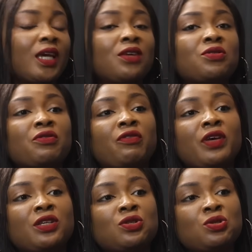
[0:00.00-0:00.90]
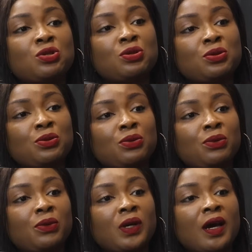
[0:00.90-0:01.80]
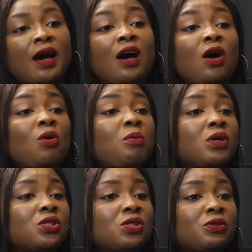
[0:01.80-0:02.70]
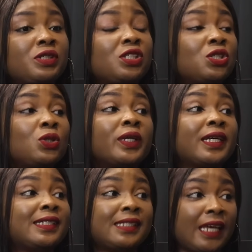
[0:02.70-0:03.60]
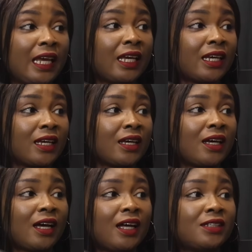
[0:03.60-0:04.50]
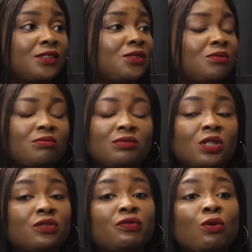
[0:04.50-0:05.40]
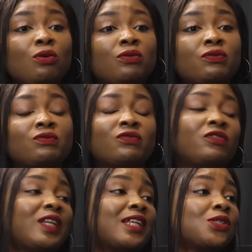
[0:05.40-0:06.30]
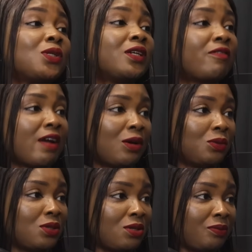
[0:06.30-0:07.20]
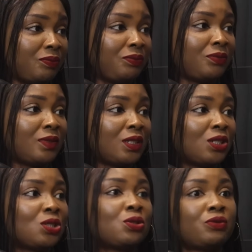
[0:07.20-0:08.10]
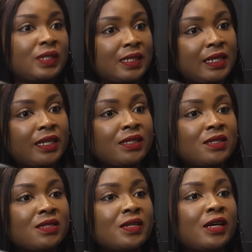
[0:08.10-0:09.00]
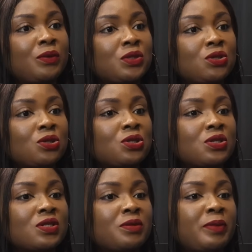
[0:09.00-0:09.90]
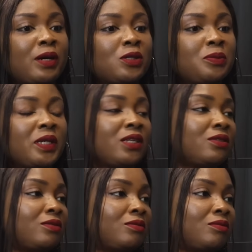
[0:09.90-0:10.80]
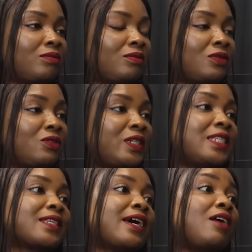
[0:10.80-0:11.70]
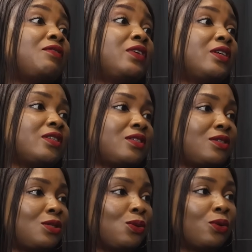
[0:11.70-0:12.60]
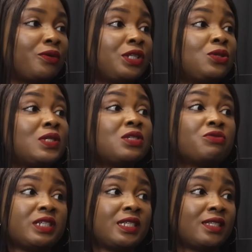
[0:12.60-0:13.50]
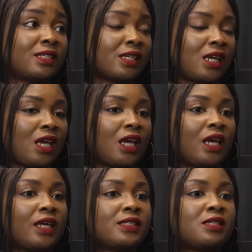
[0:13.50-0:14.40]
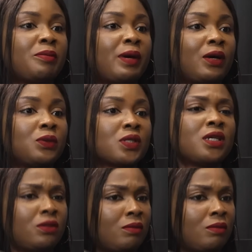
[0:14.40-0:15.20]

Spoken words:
It refers to how much risk you can take and not fall flat to the ground. So resilience now is not just about being risk averse or reducing risk. It's about